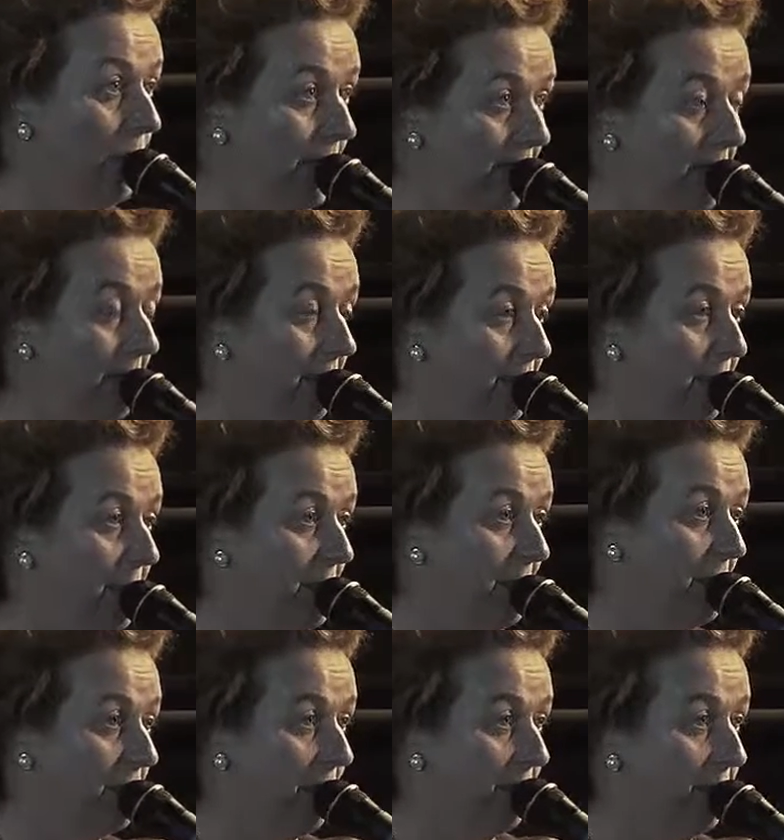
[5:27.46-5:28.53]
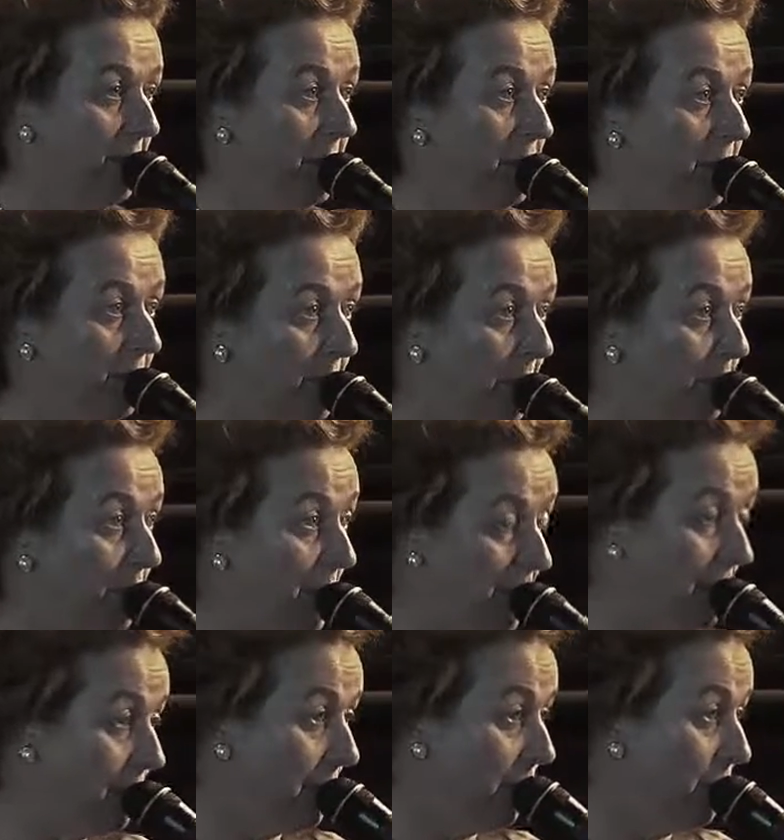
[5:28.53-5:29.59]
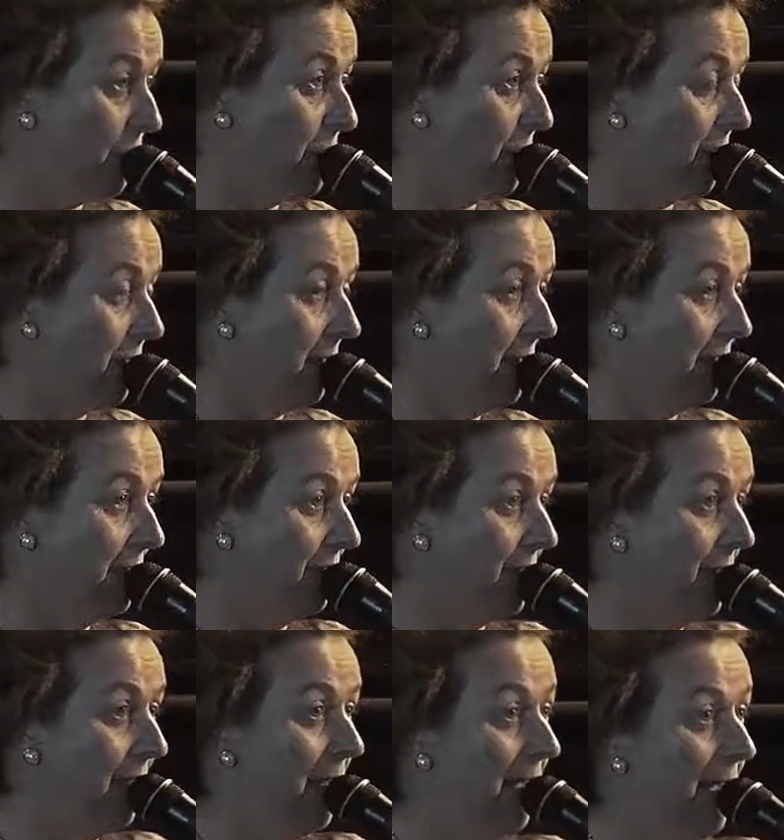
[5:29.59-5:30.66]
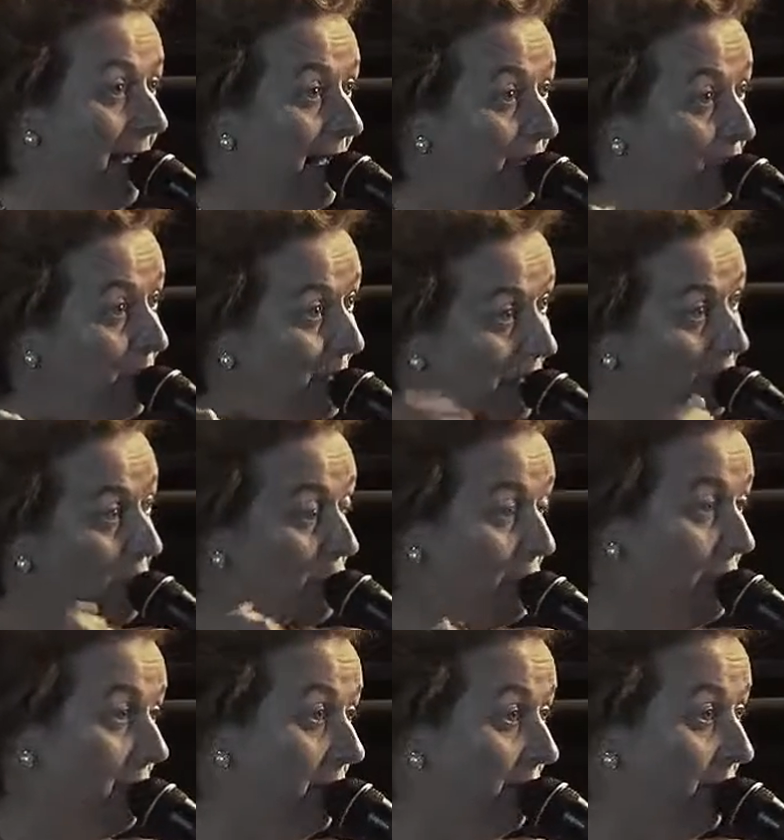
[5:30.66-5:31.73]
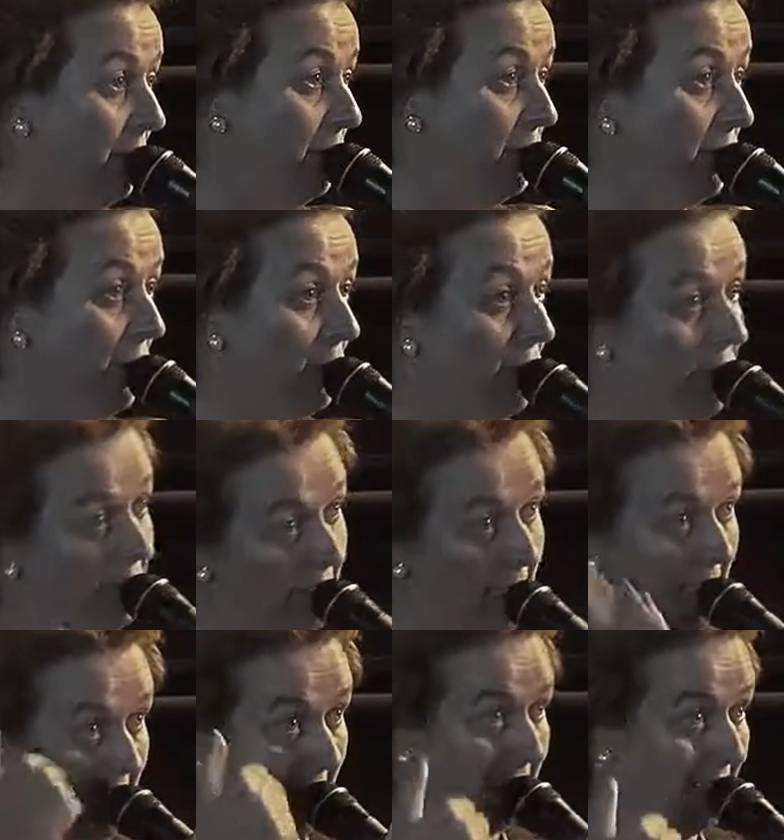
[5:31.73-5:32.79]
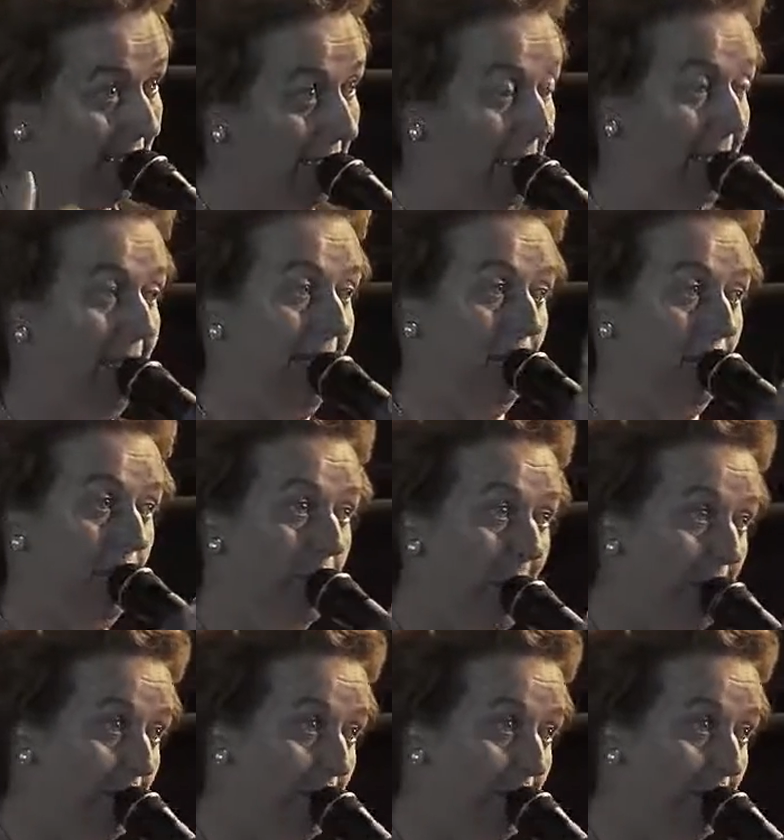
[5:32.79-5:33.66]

with the British government to bring peace to Northern Ireland, and we look to the future, as I say, in